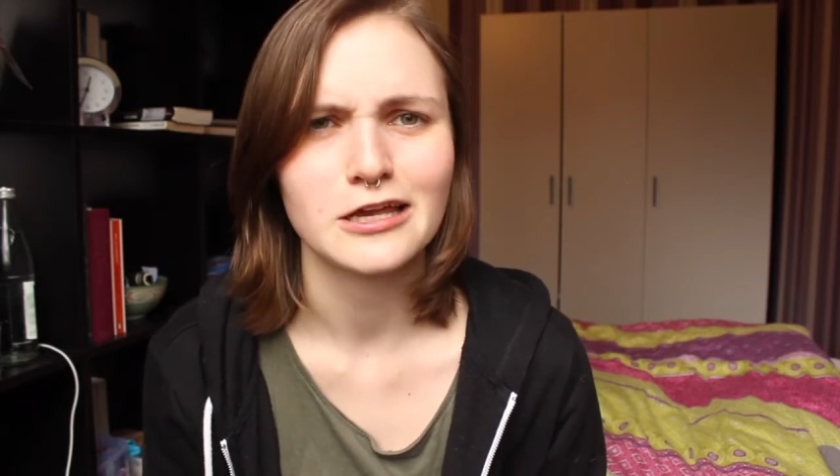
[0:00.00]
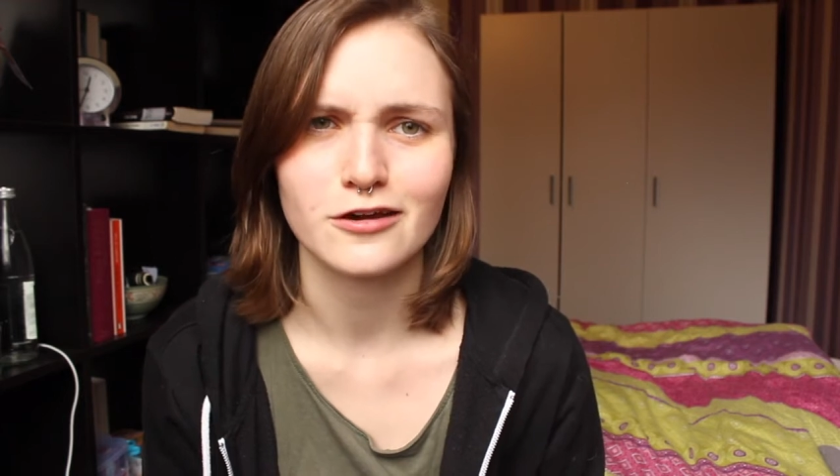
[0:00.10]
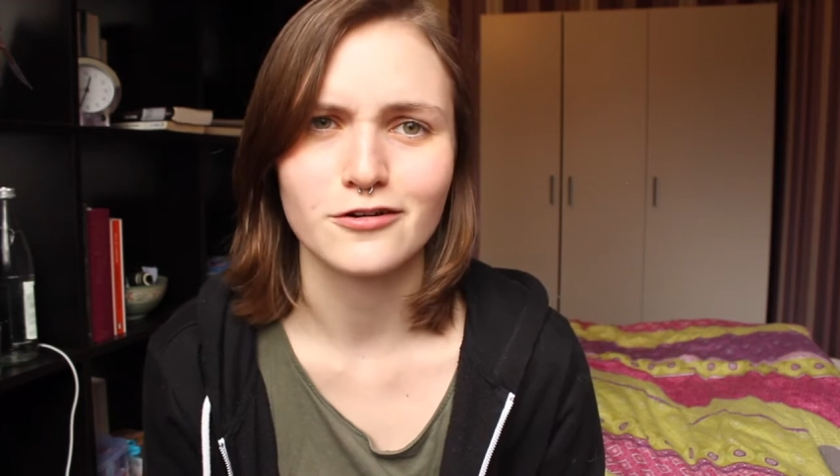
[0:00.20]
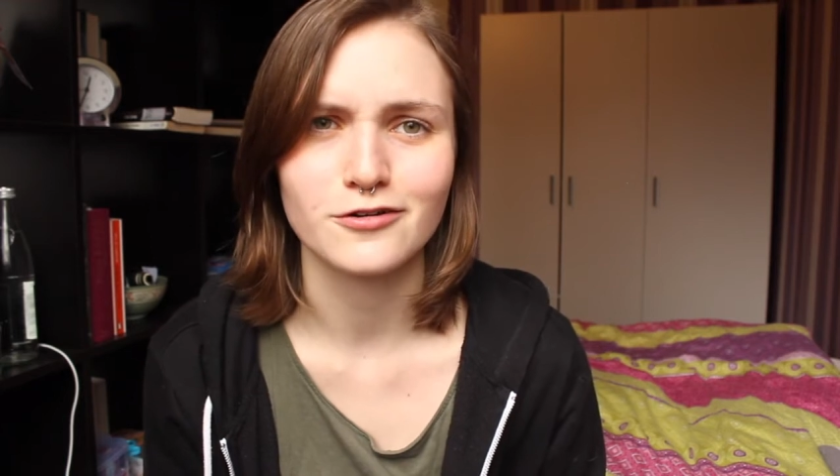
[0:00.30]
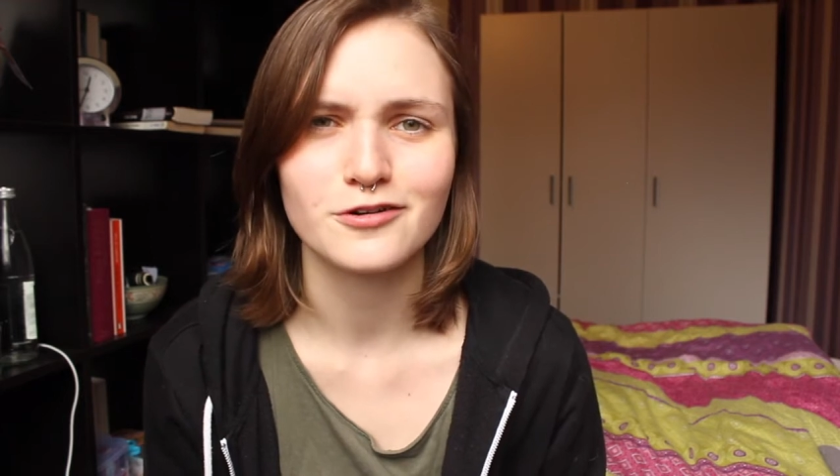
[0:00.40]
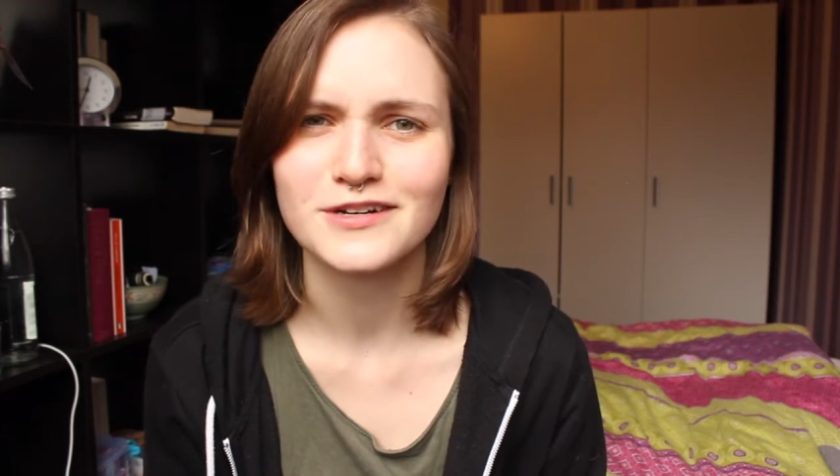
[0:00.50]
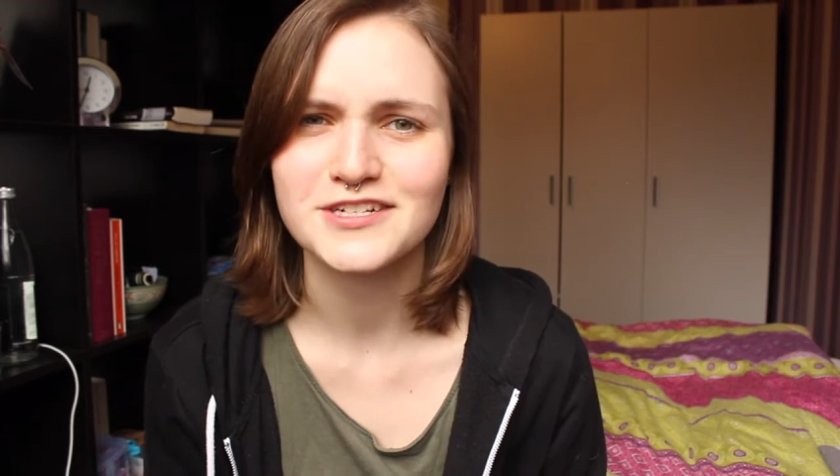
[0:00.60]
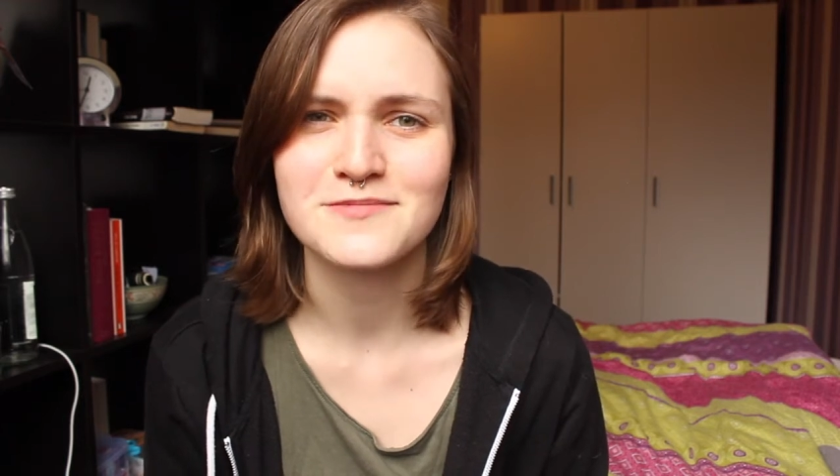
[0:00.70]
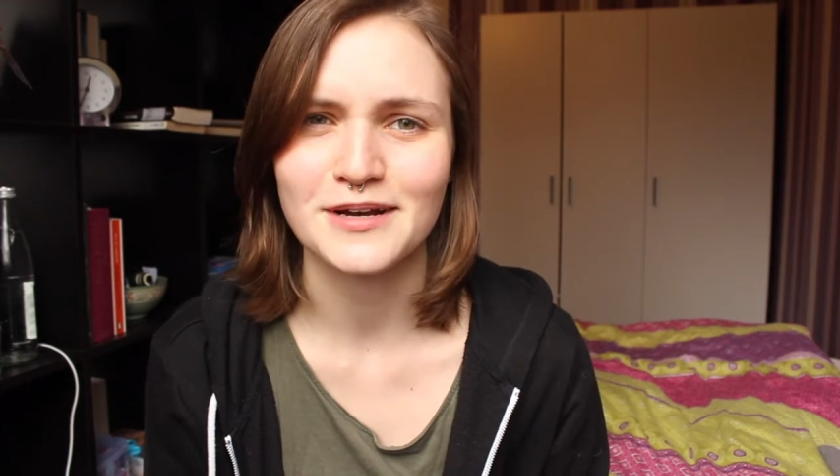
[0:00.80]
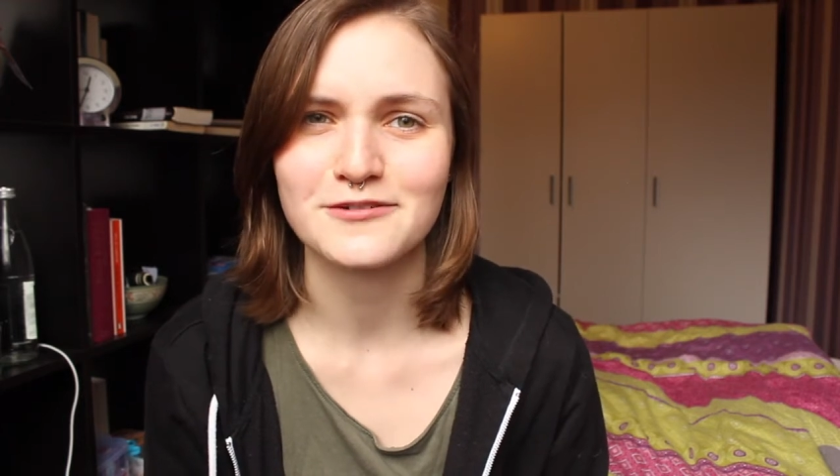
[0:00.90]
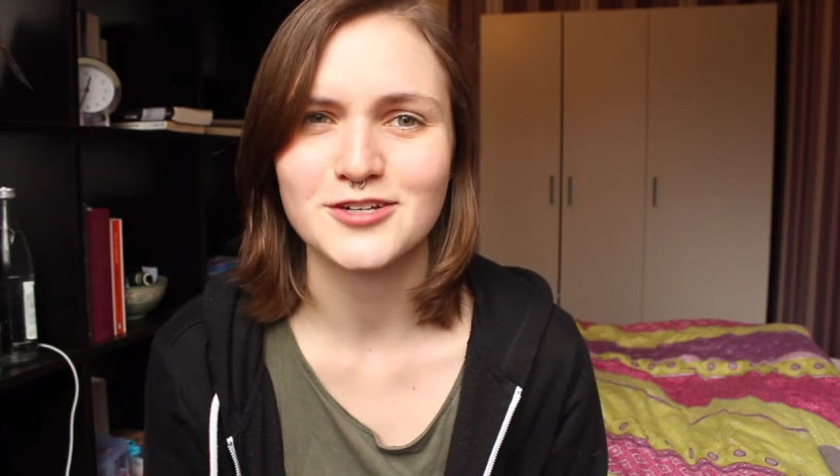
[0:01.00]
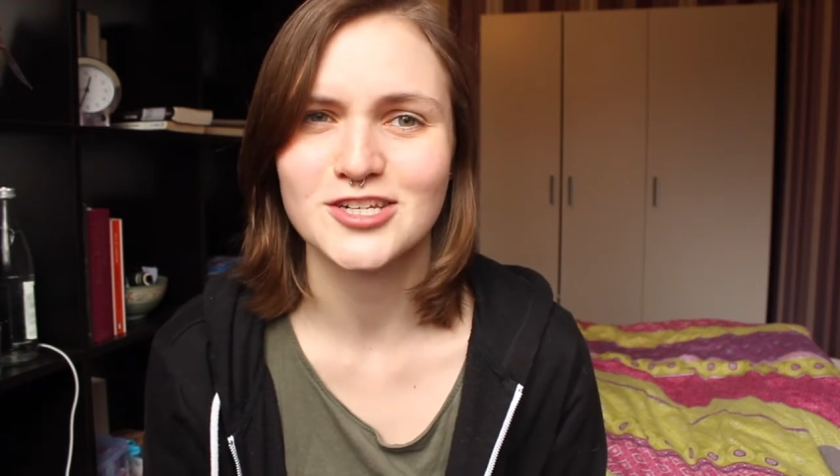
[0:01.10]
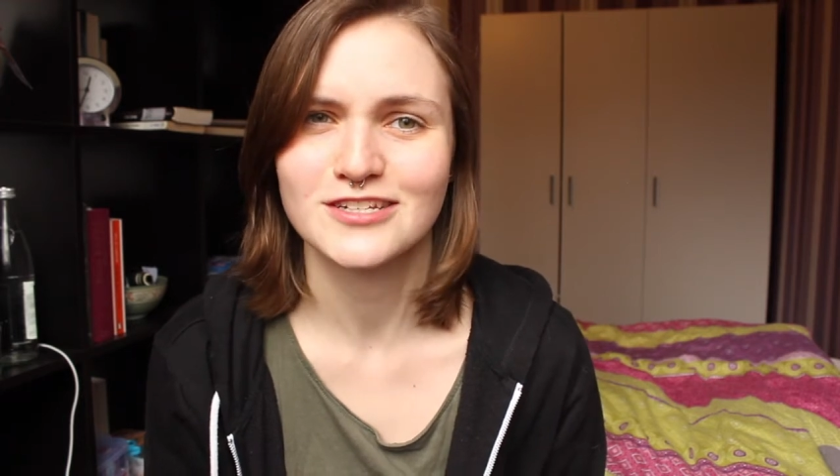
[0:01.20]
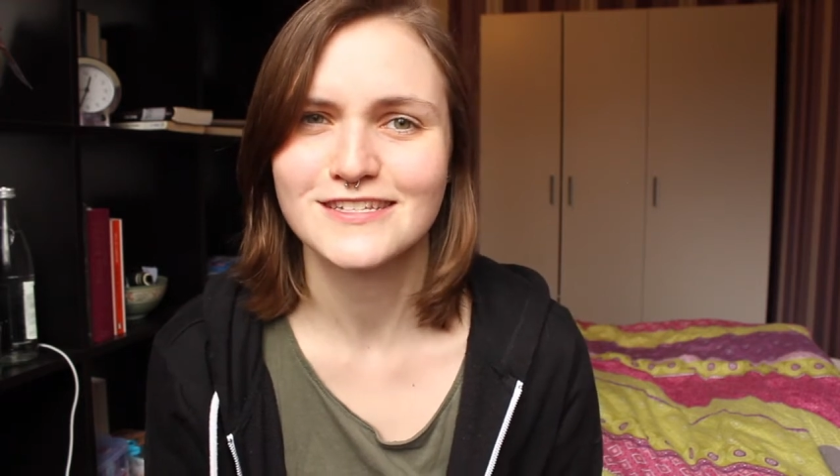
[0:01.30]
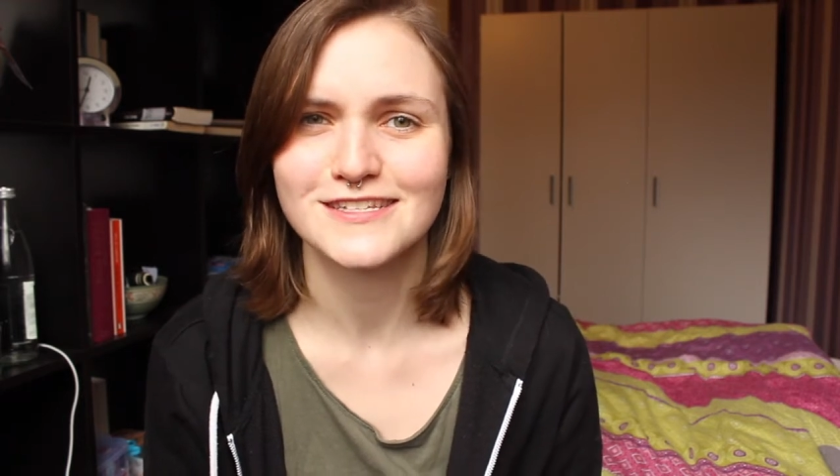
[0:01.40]
go question by
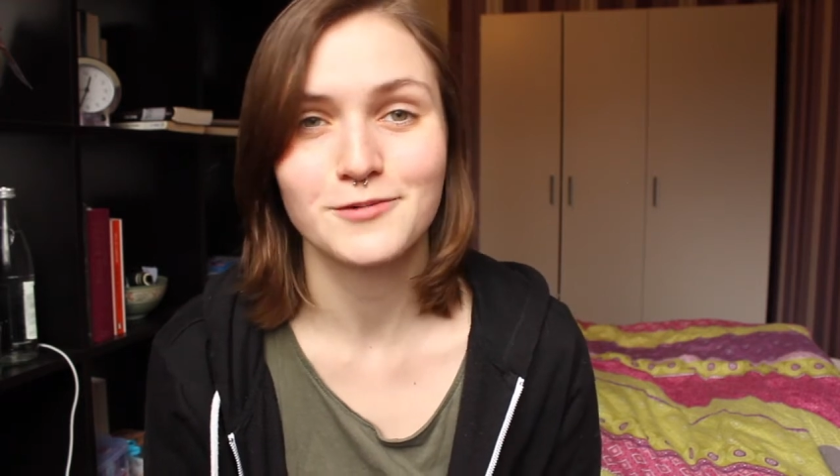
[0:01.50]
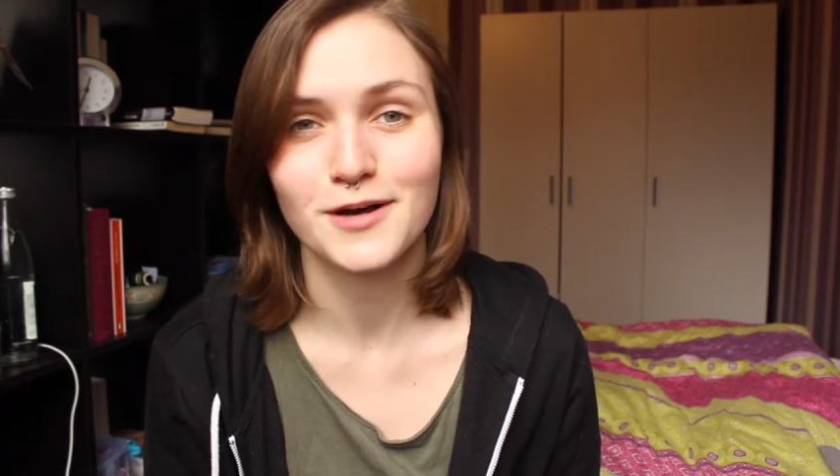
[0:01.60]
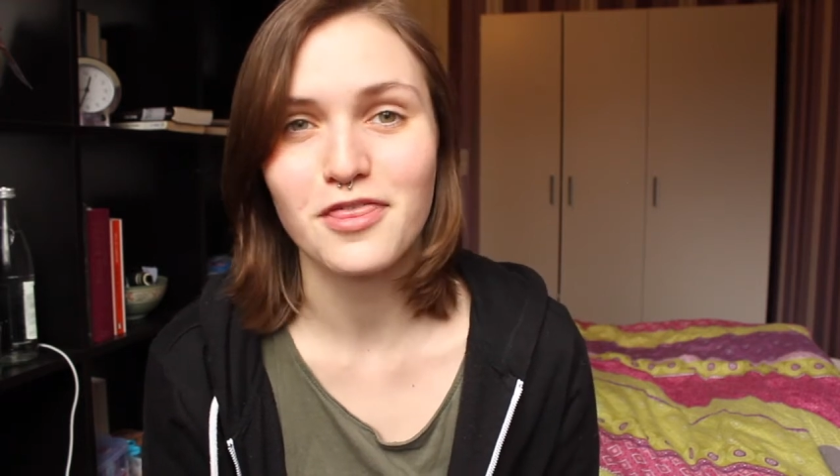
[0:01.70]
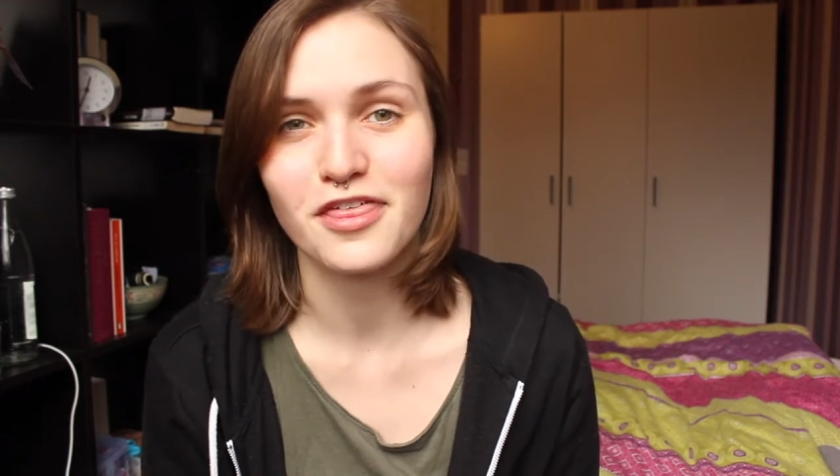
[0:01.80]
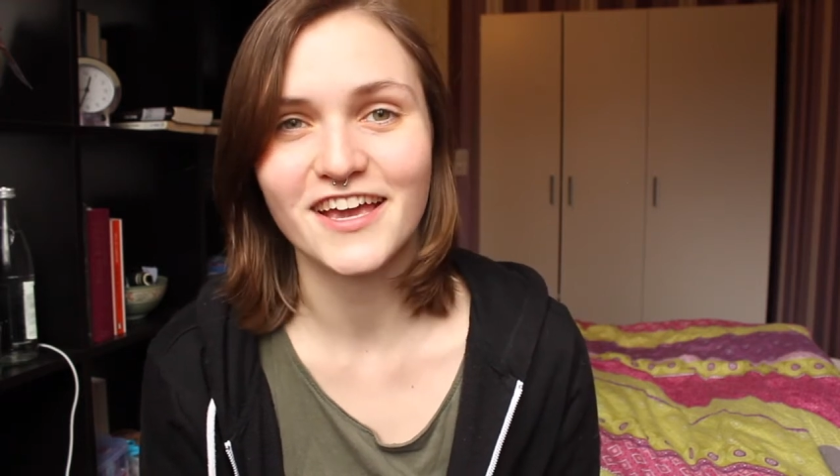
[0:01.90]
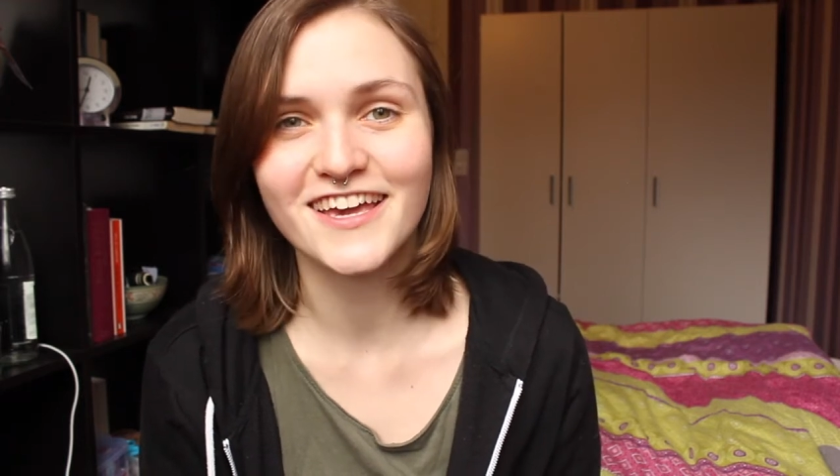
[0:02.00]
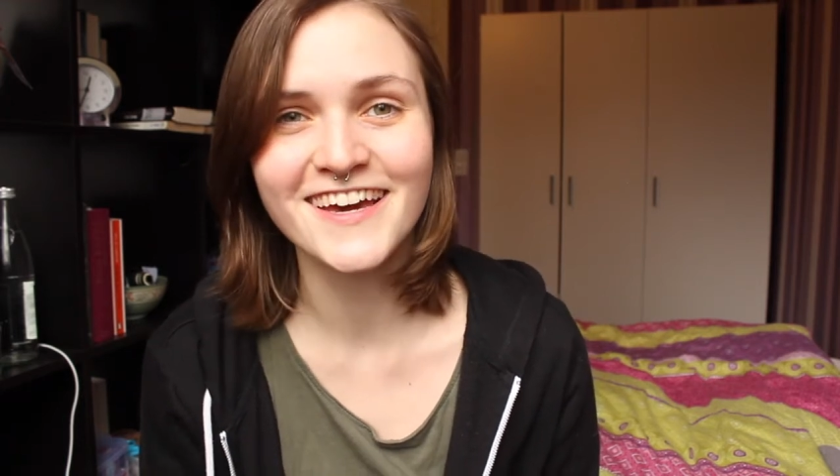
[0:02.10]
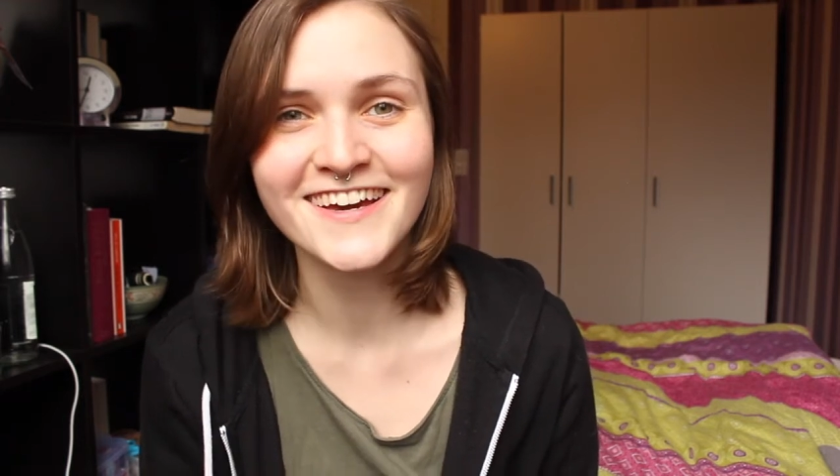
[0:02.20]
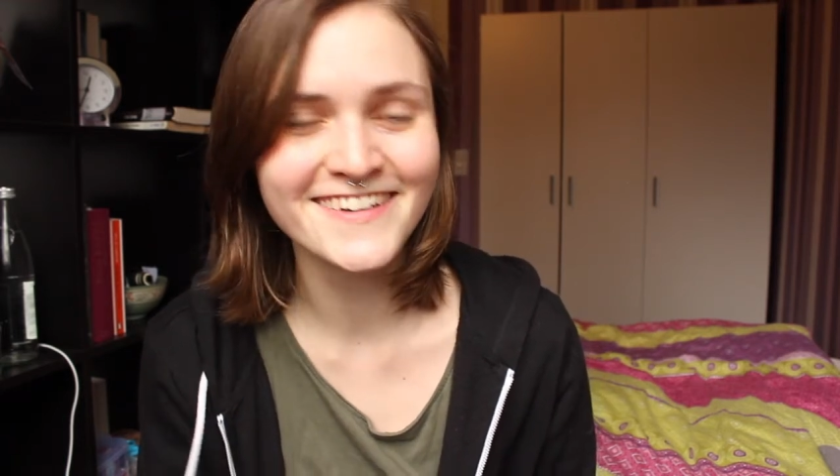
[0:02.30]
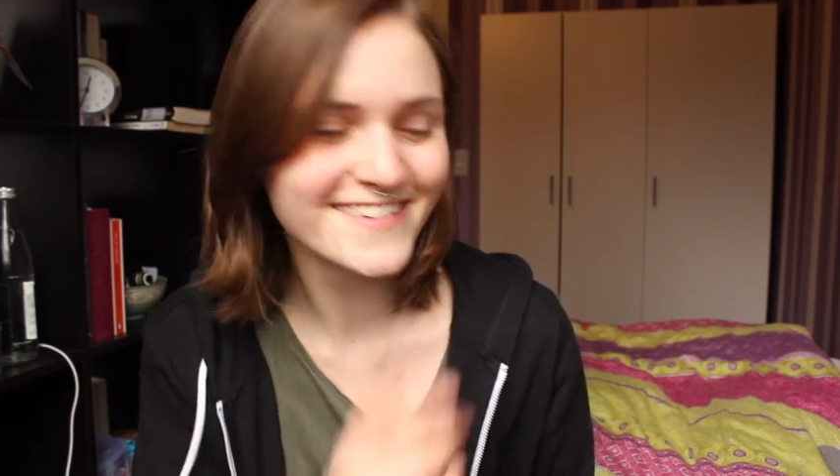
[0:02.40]
question and see what I think.